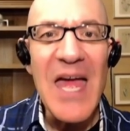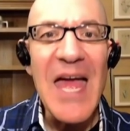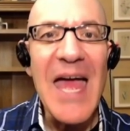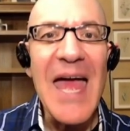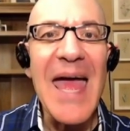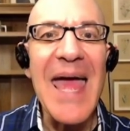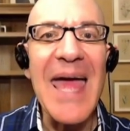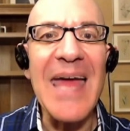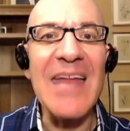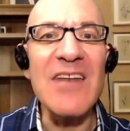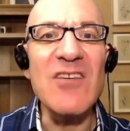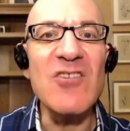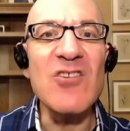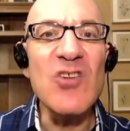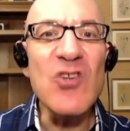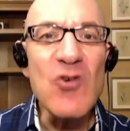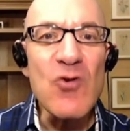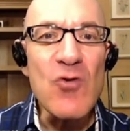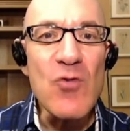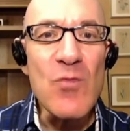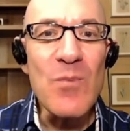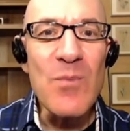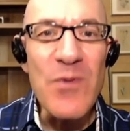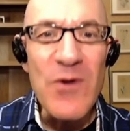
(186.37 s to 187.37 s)
and 2
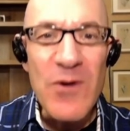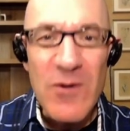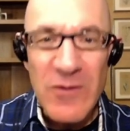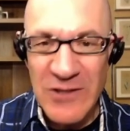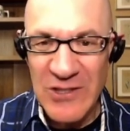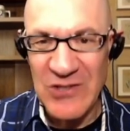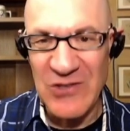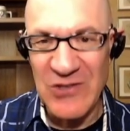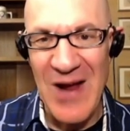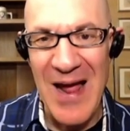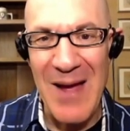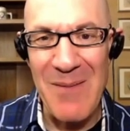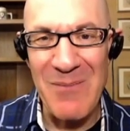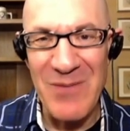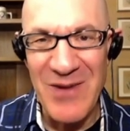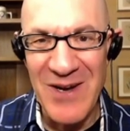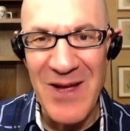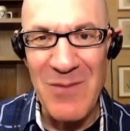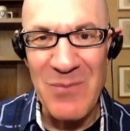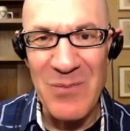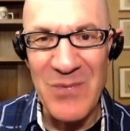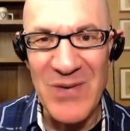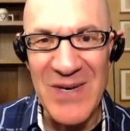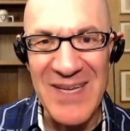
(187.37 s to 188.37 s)
bootstrapped
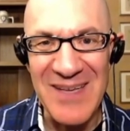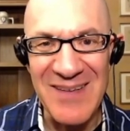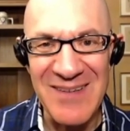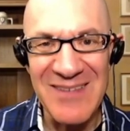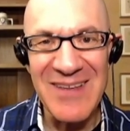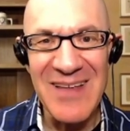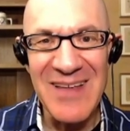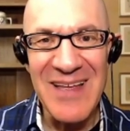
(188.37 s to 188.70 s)
companies.